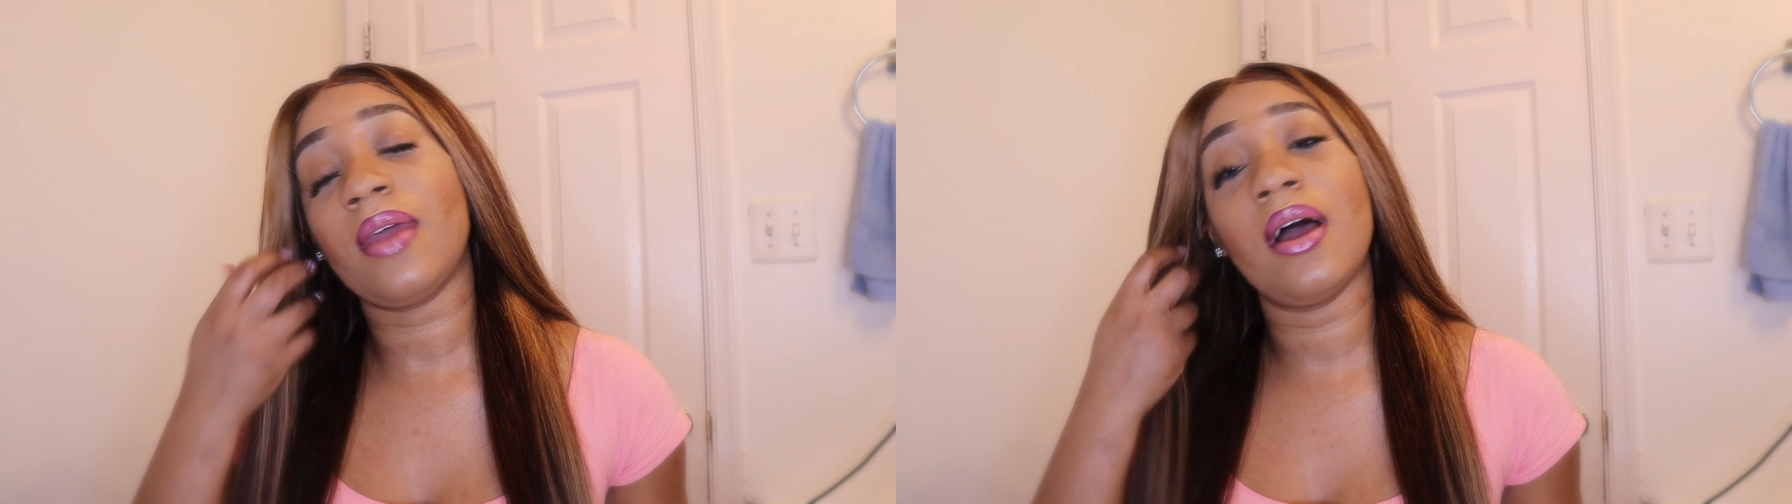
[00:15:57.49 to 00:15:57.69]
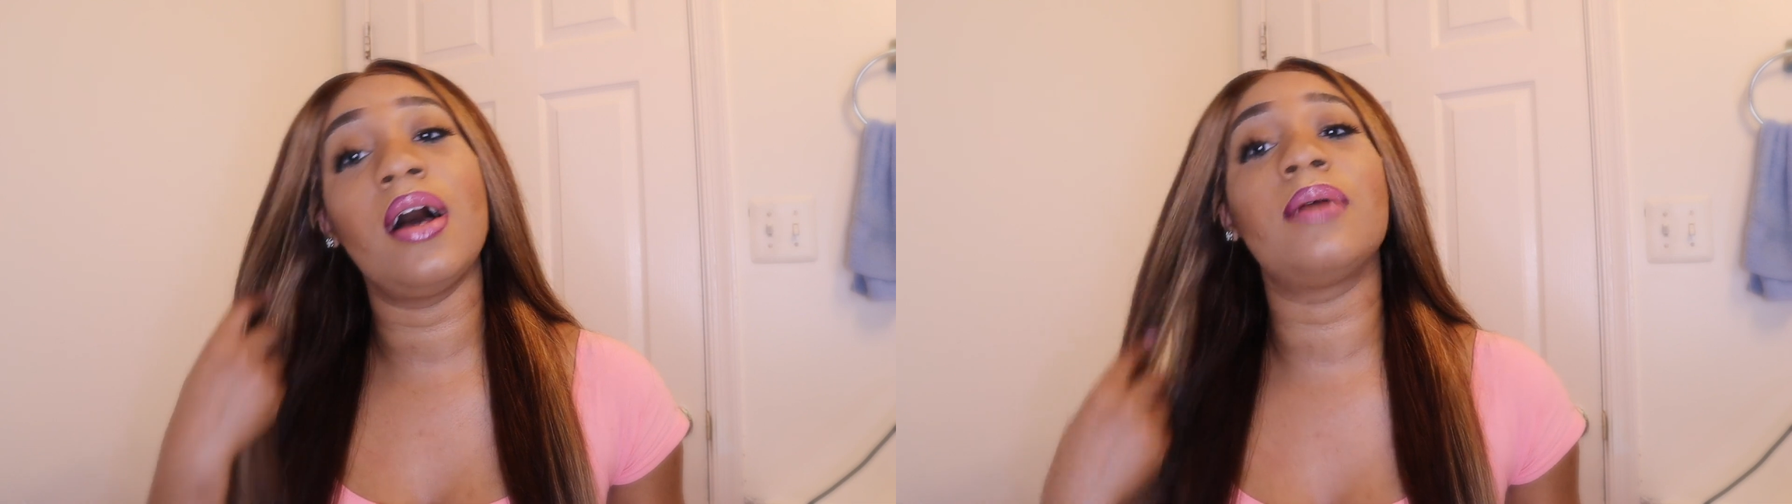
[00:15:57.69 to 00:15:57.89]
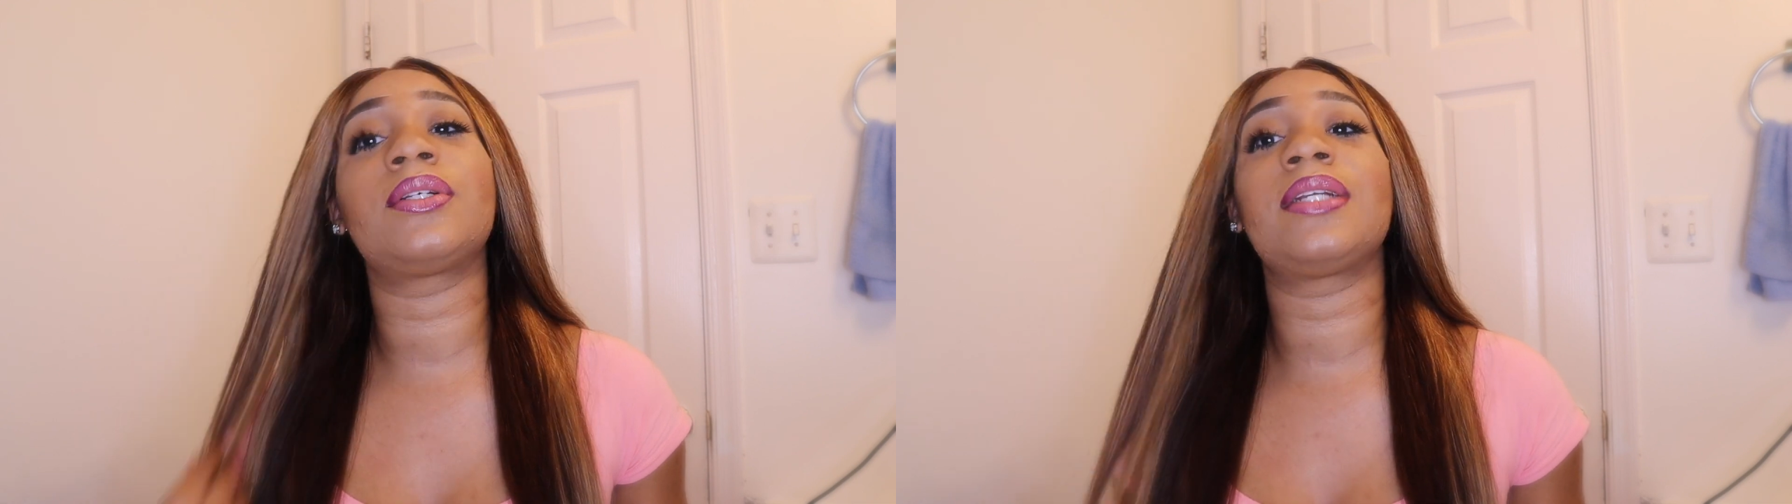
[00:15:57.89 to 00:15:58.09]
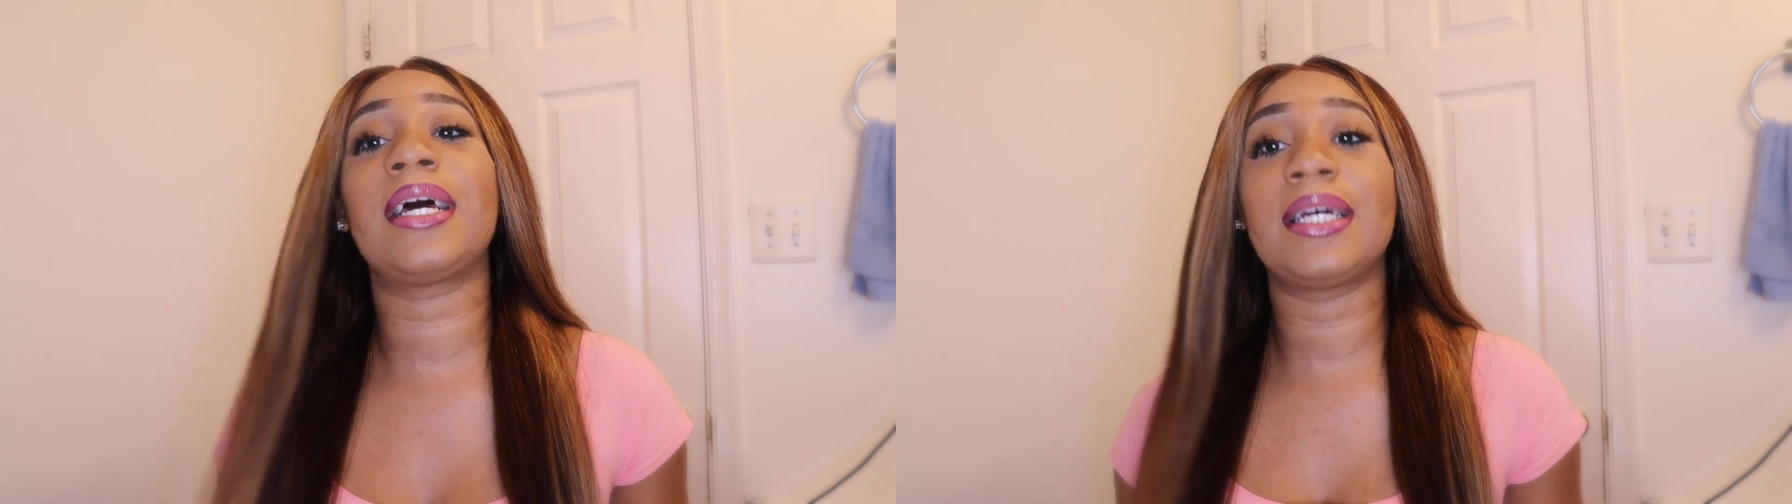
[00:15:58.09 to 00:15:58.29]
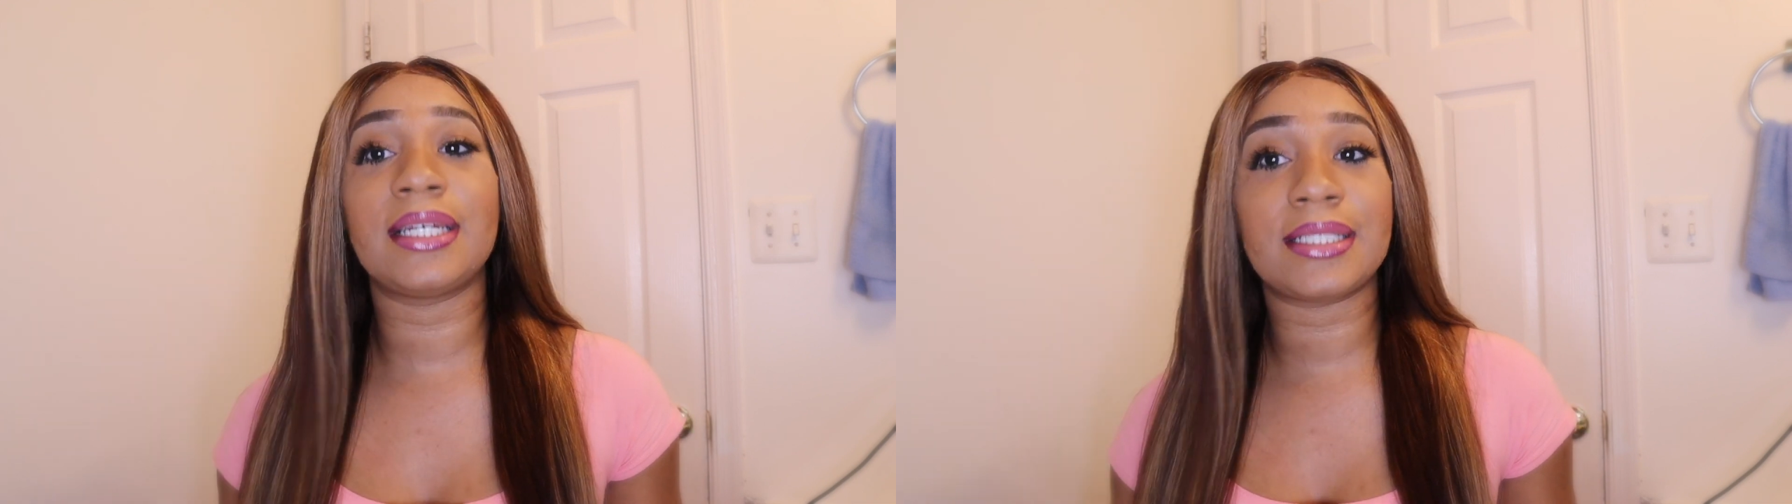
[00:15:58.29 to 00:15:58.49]
So
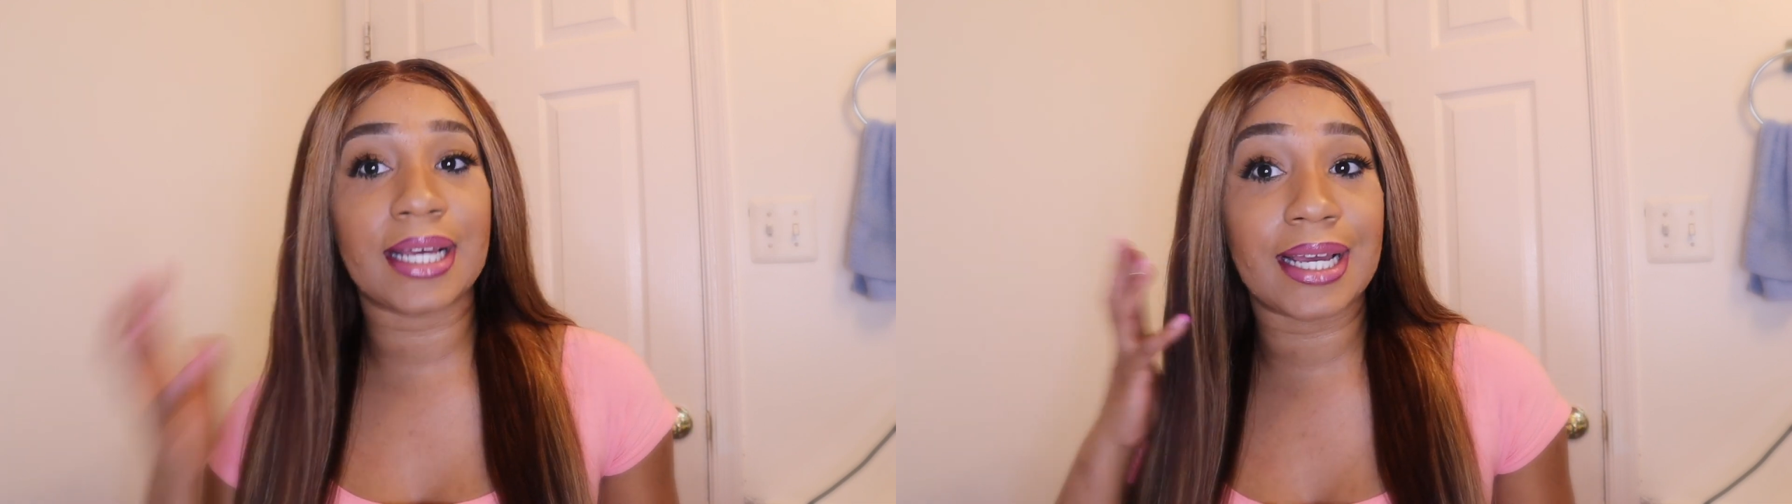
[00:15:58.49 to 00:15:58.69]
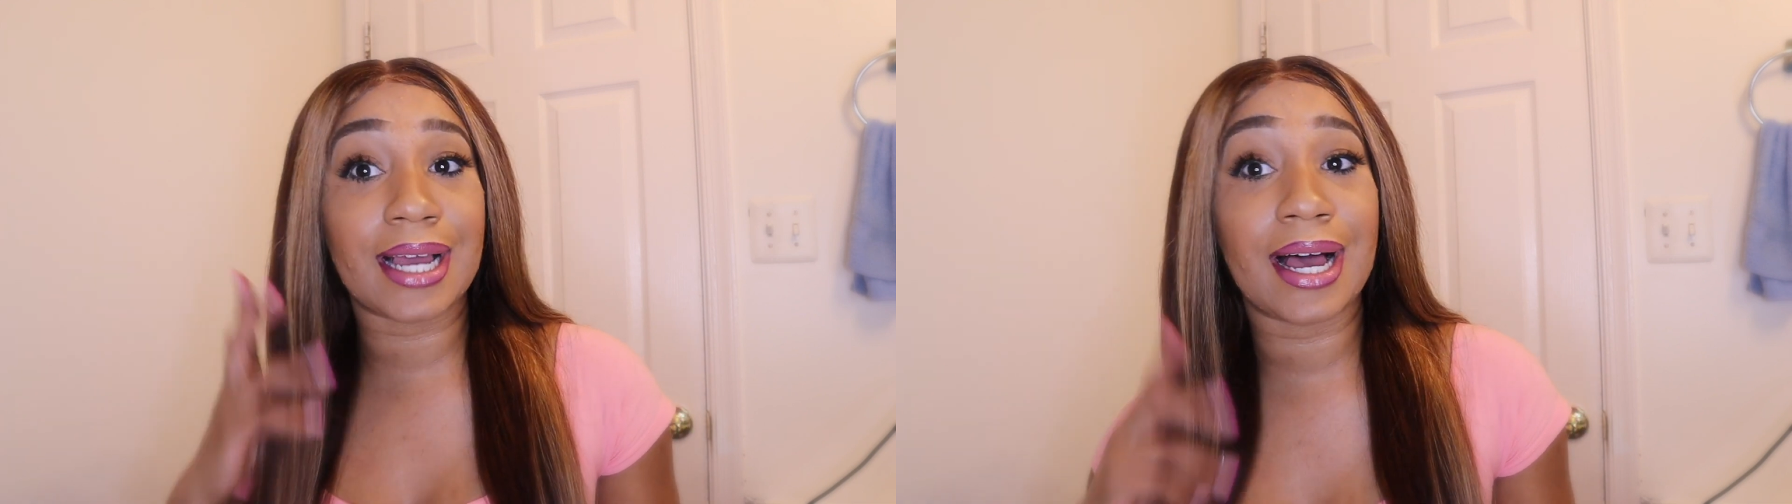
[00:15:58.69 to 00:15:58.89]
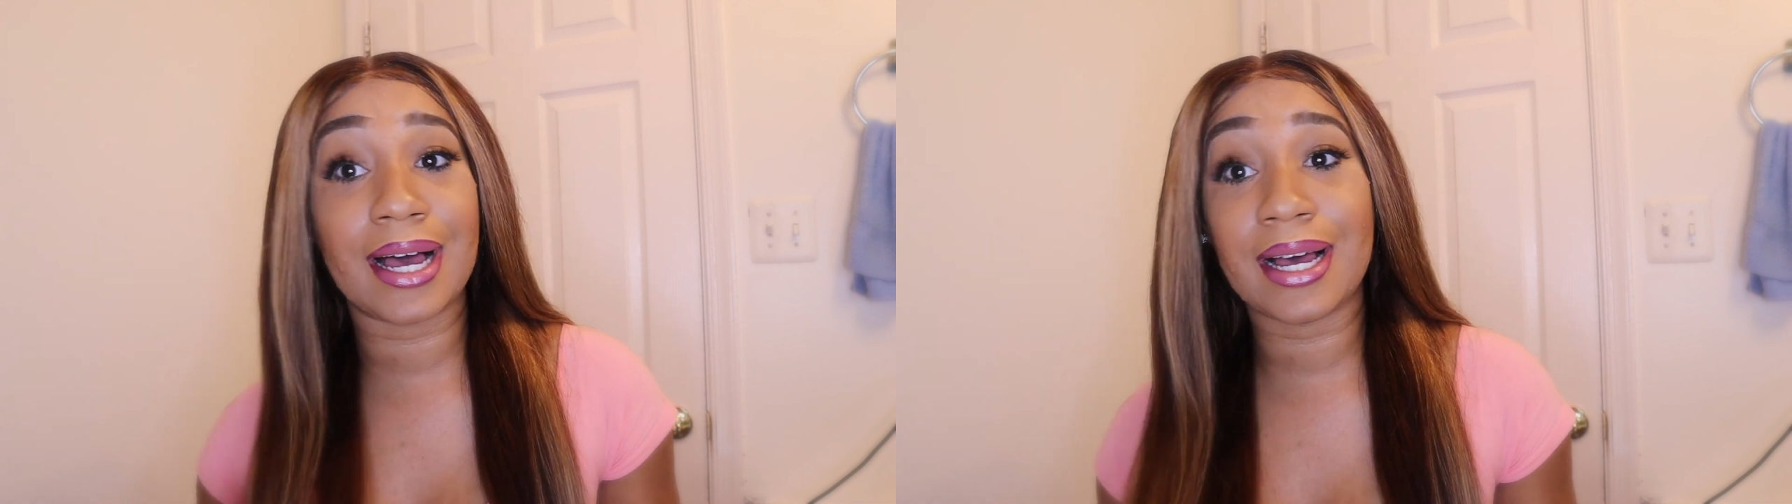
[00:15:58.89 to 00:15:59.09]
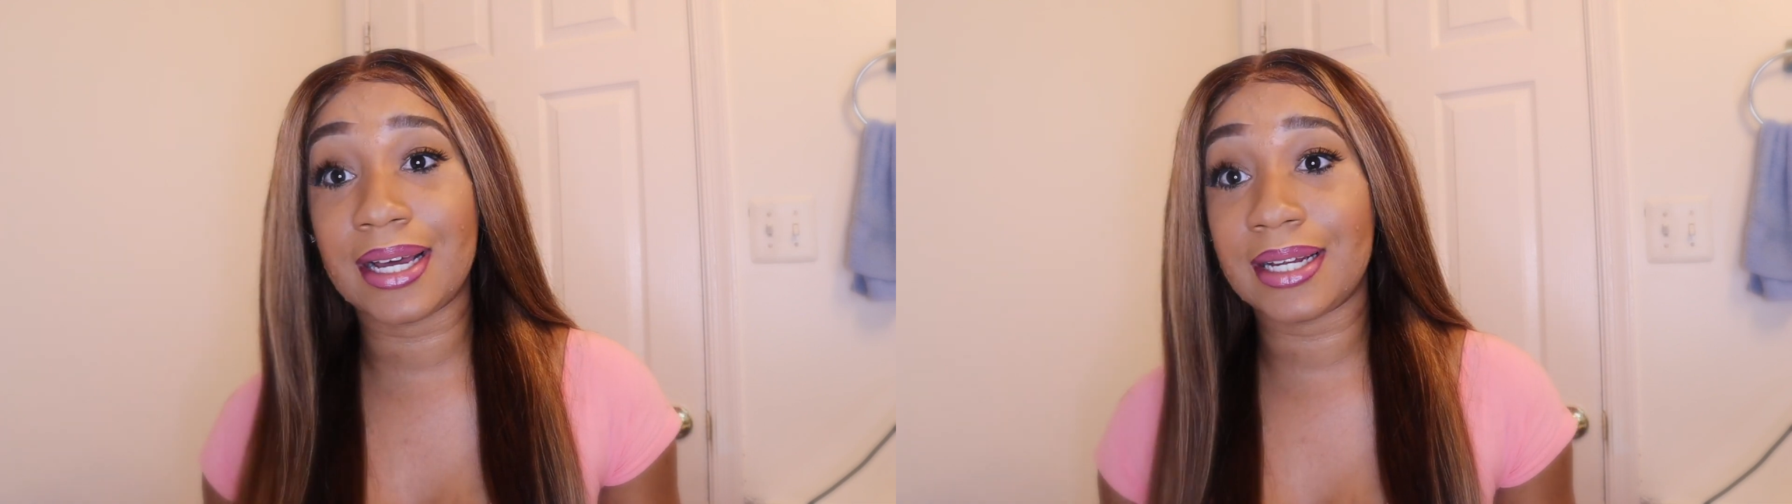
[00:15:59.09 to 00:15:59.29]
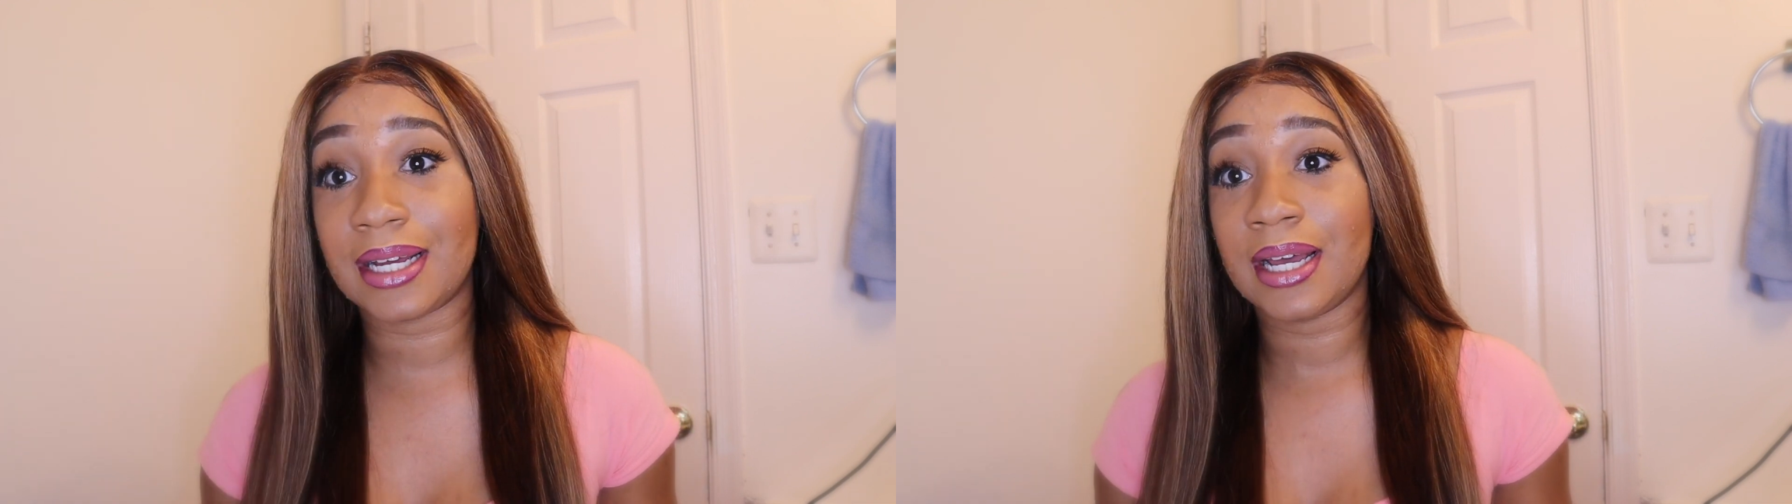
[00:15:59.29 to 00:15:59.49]
that is a
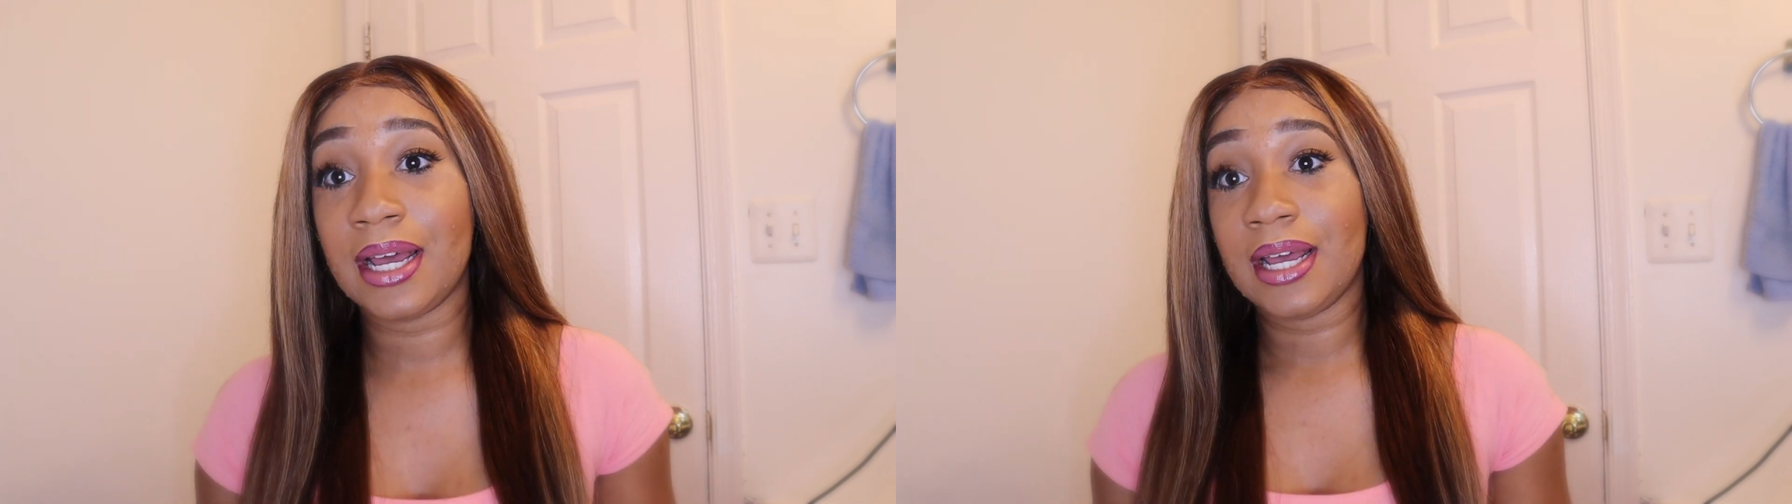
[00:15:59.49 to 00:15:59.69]
con,